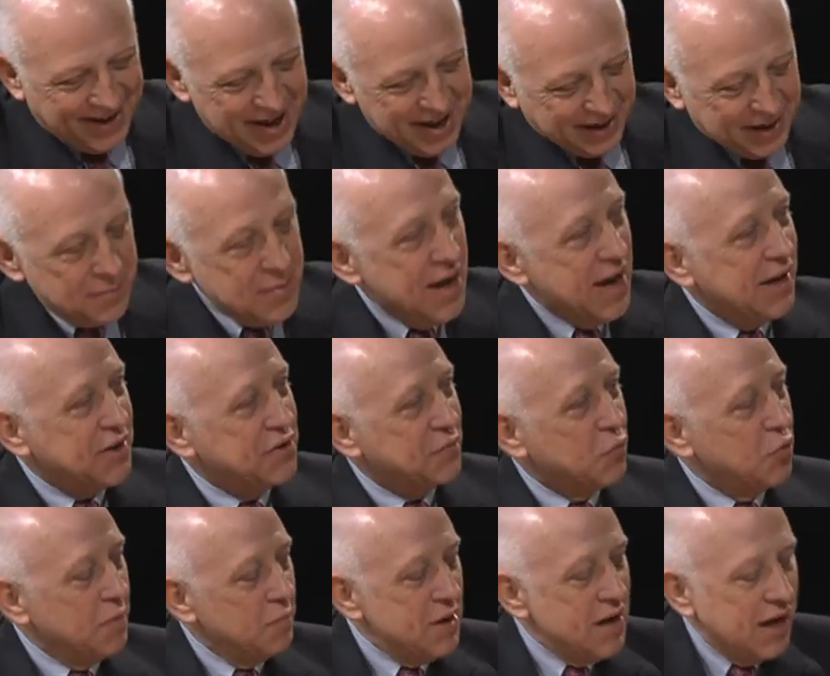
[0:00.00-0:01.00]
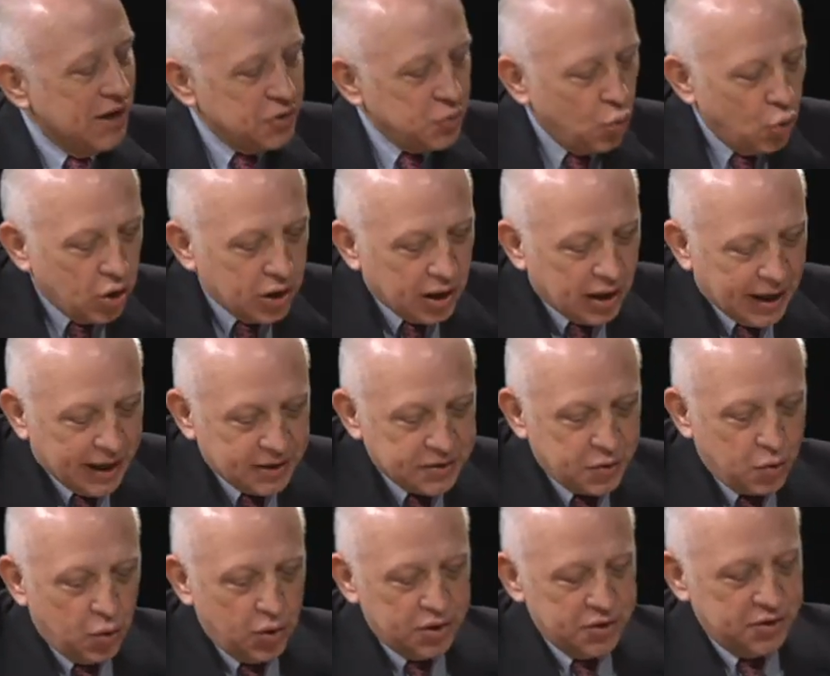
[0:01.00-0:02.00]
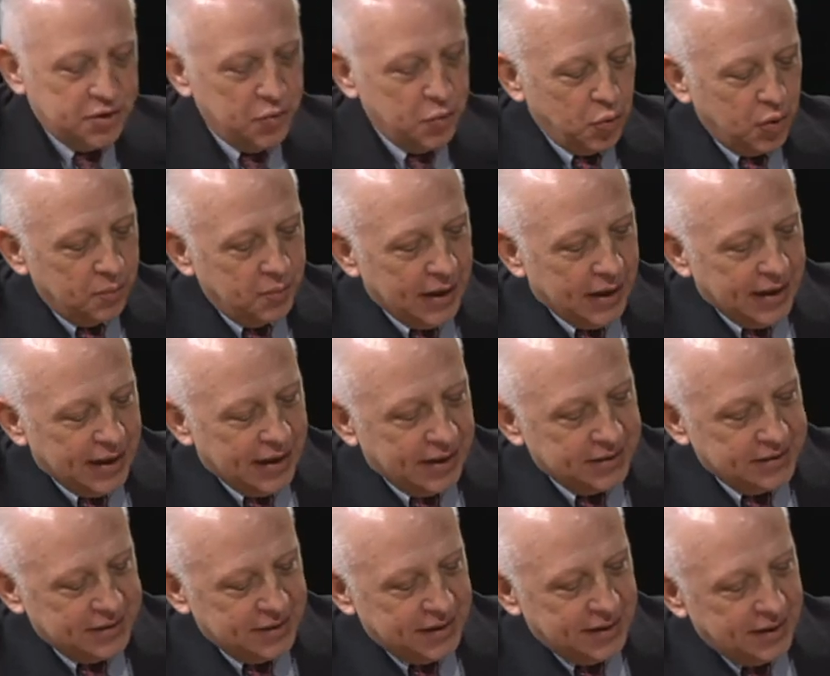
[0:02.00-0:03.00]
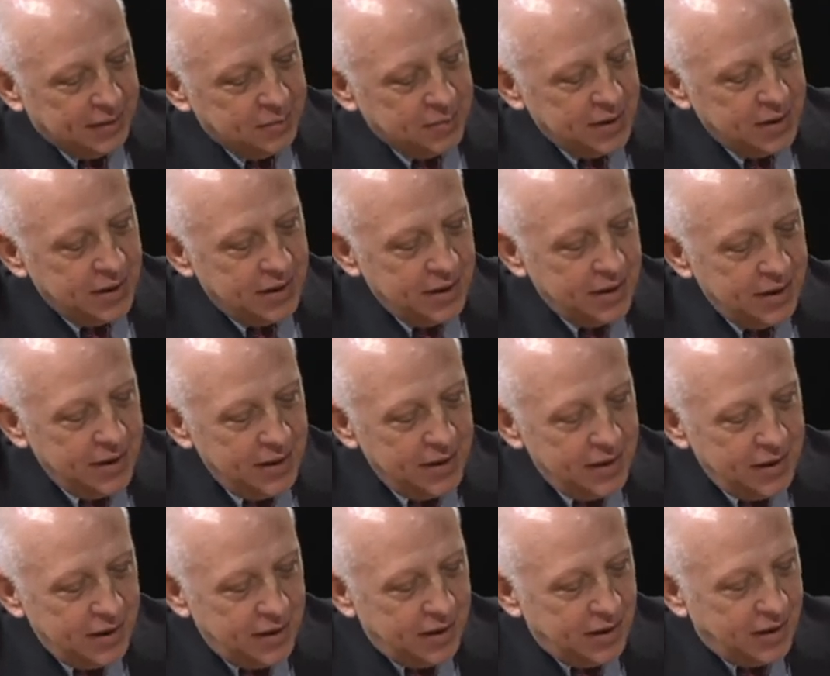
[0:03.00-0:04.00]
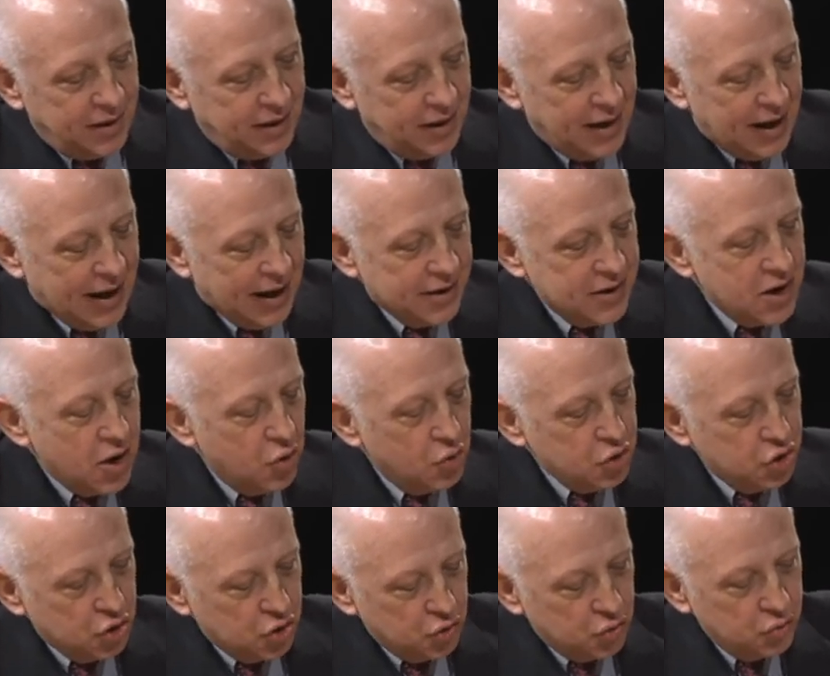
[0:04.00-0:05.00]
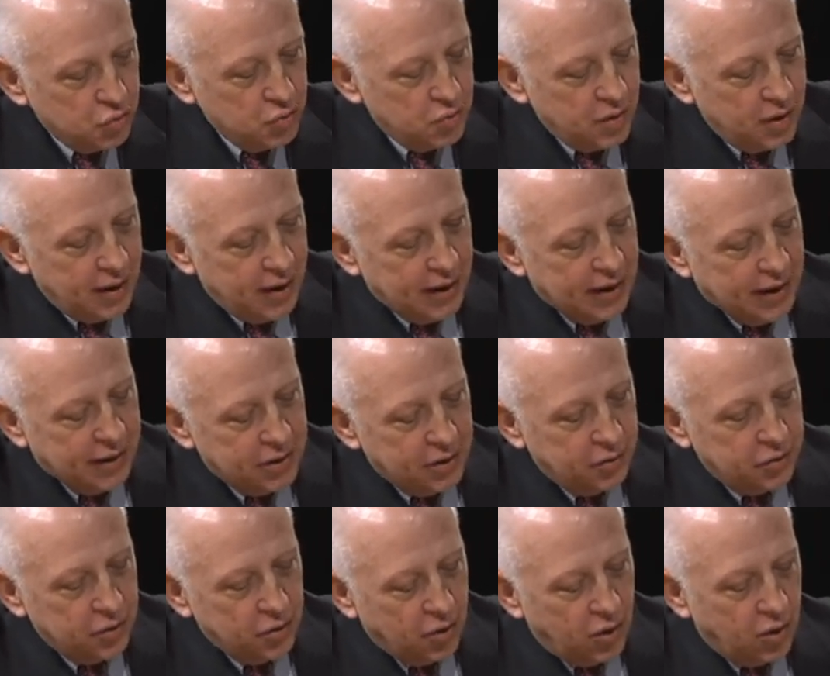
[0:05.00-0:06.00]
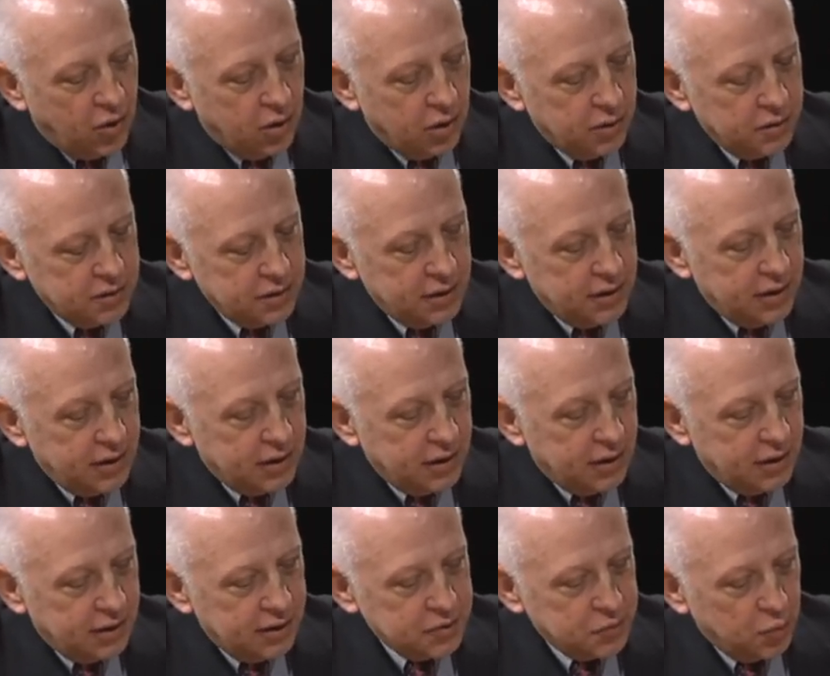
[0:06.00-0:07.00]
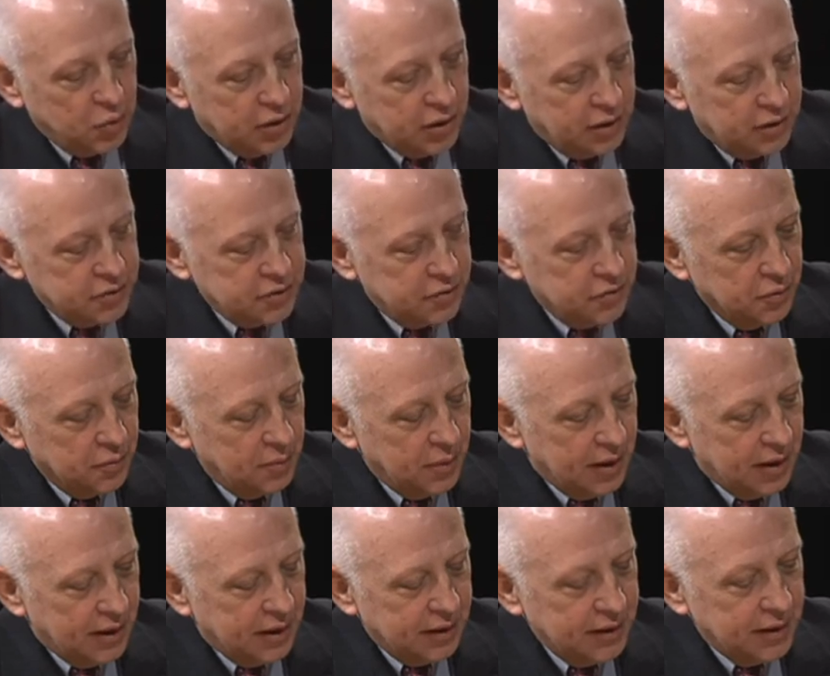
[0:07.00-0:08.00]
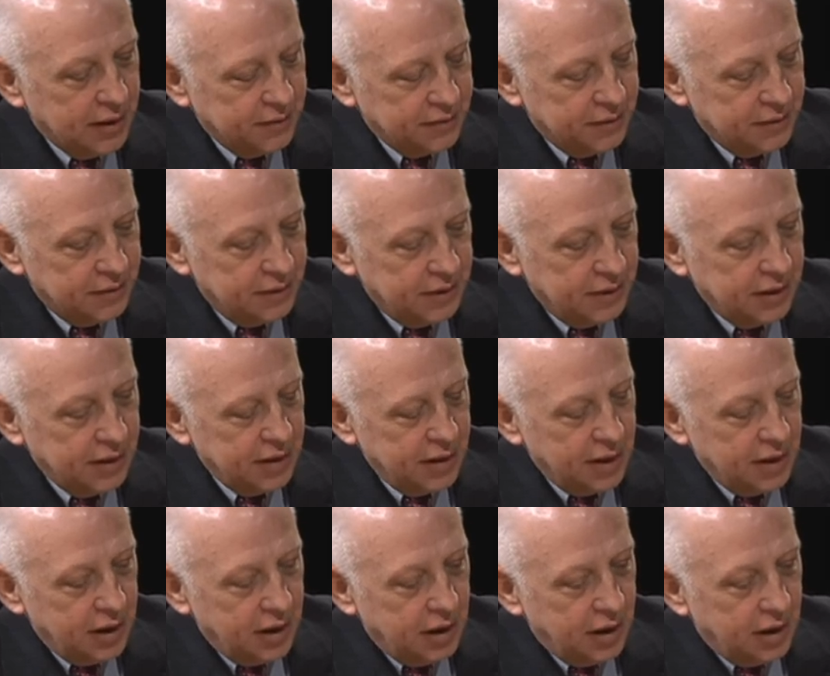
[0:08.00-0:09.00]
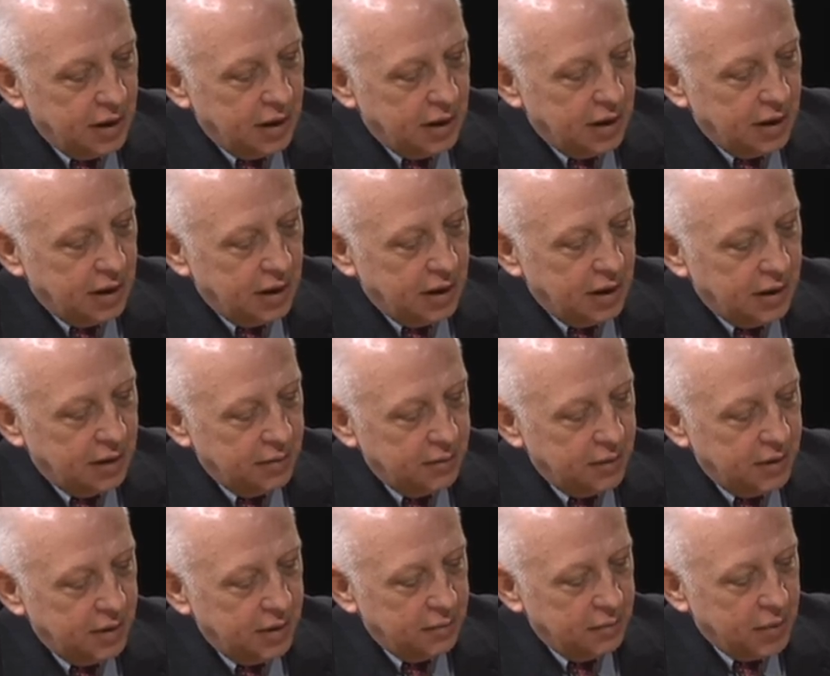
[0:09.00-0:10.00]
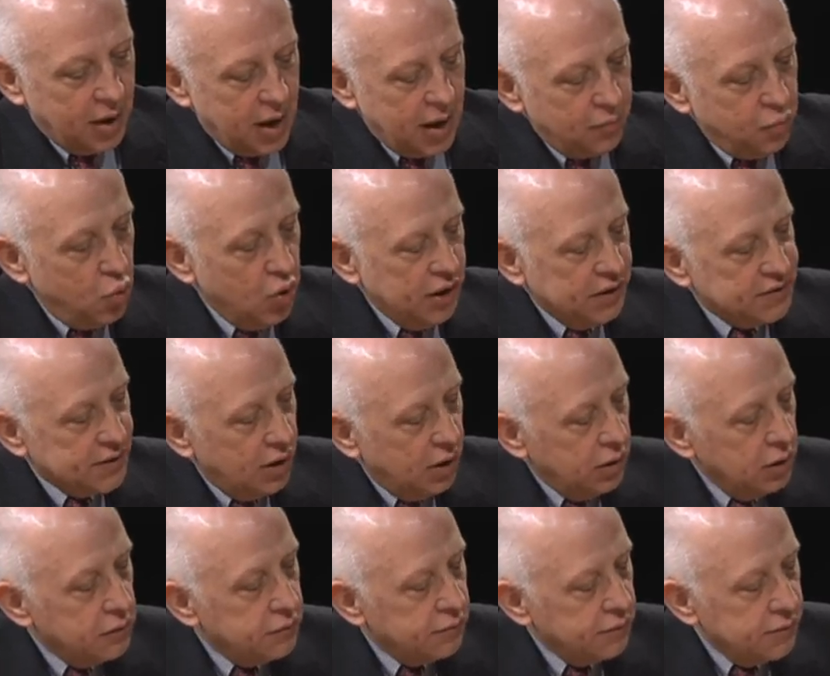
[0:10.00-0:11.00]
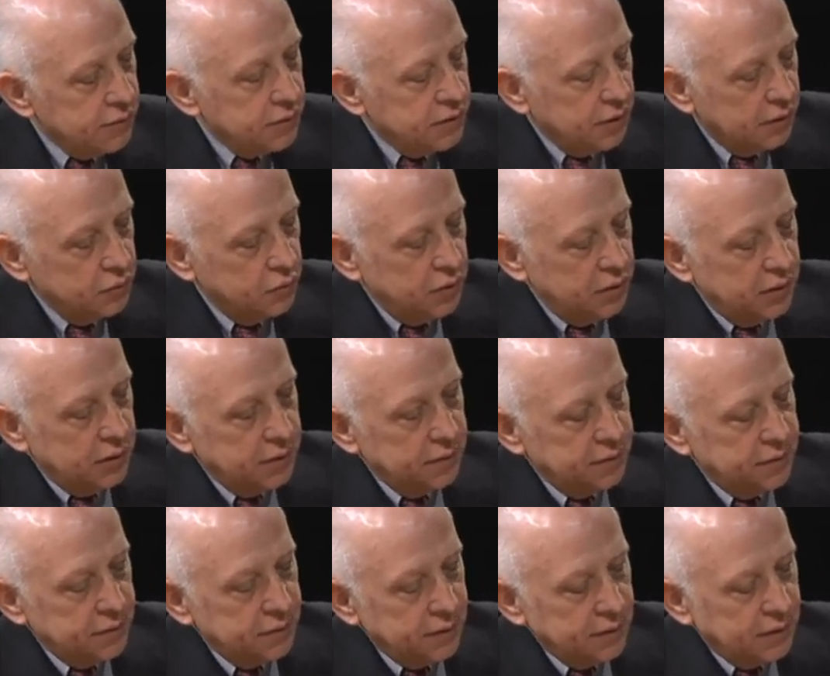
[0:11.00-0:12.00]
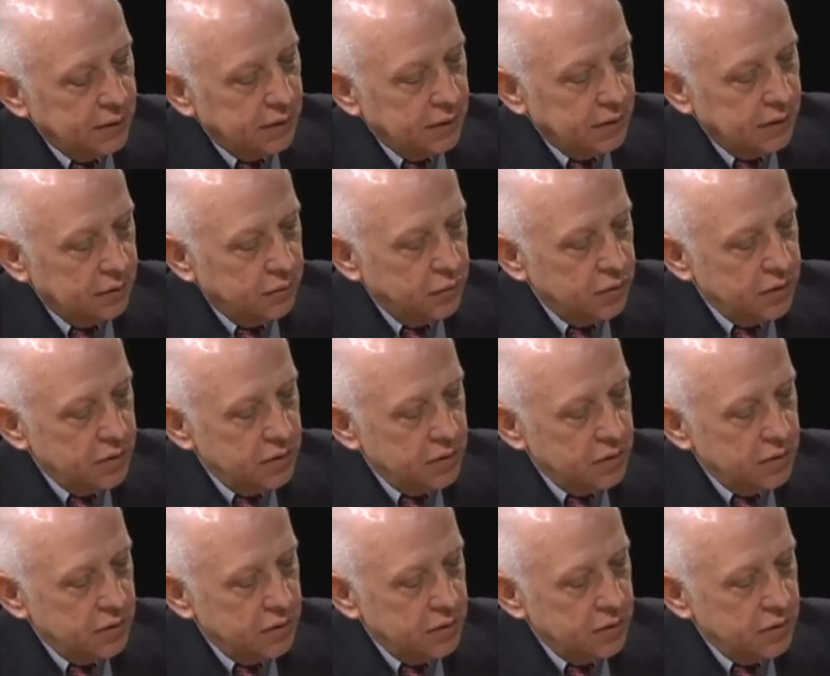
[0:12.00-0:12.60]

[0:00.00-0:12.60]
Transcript: Let me ask one last question. We're about out of time. I know you, and I know your heart as well as your mind, I think. Bob, when it's all over and done with, when